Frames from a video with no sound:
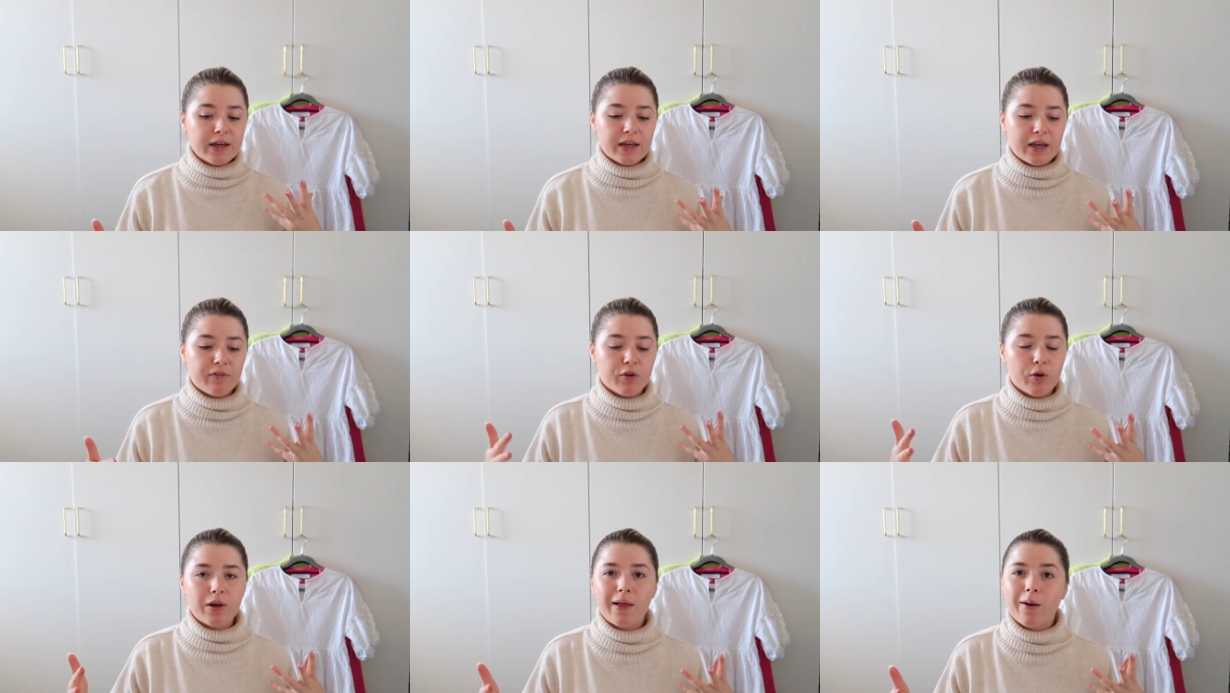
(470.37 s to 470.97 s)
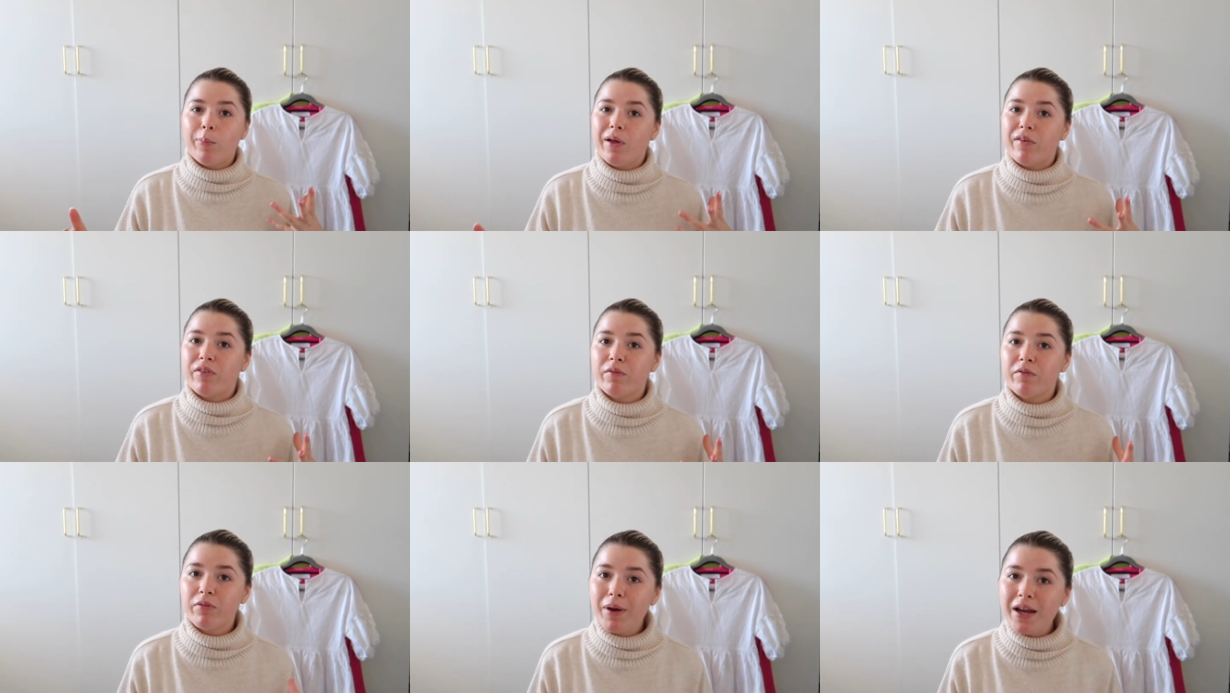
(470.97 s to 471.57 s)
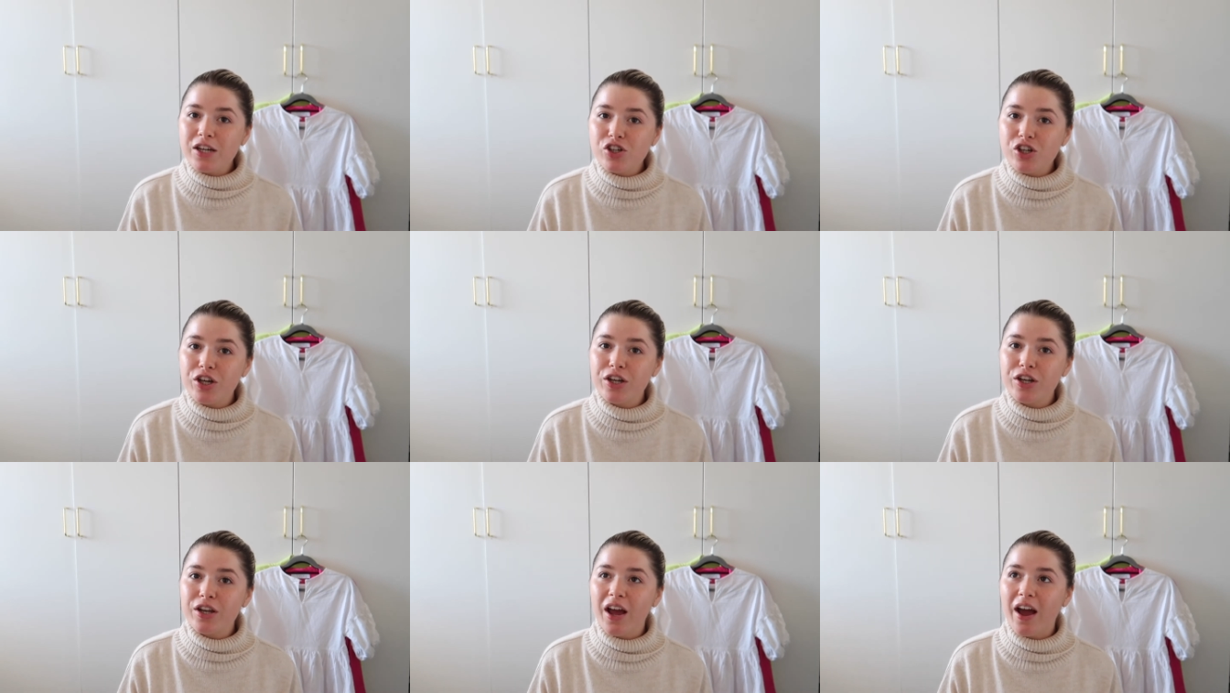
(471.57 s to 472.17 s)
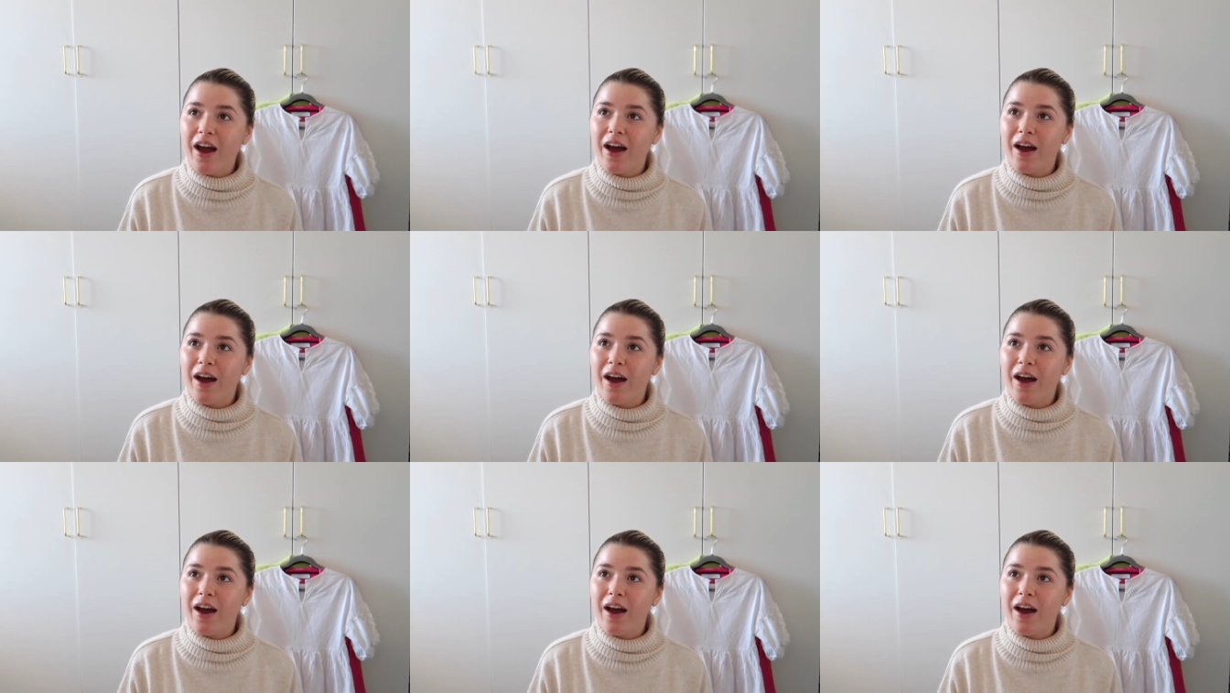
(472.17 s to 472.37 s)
give you a little bit of information.